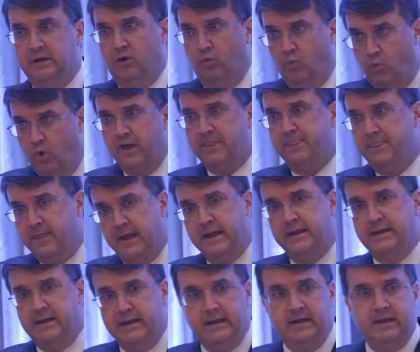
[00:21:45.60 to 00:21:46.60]
what
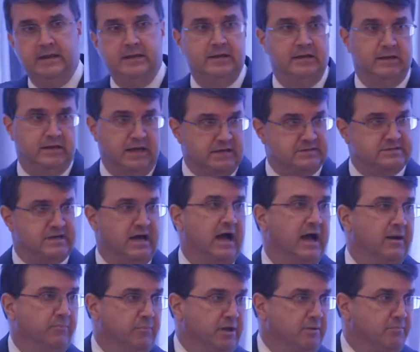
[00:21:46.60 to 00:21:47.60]
they need in a
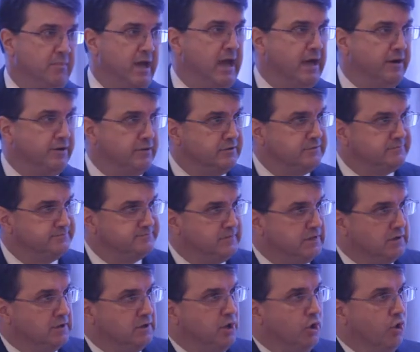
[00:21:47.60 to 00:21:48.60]
timely manner,
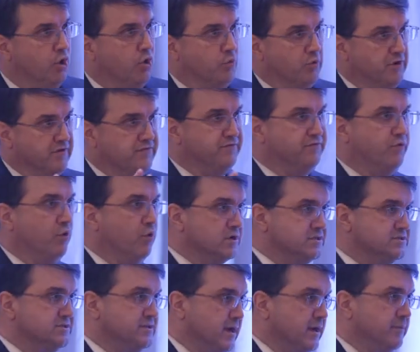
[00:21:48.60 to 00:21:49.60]
or we
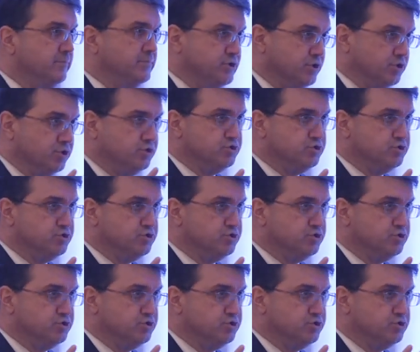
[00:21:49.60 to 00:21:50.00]
force them to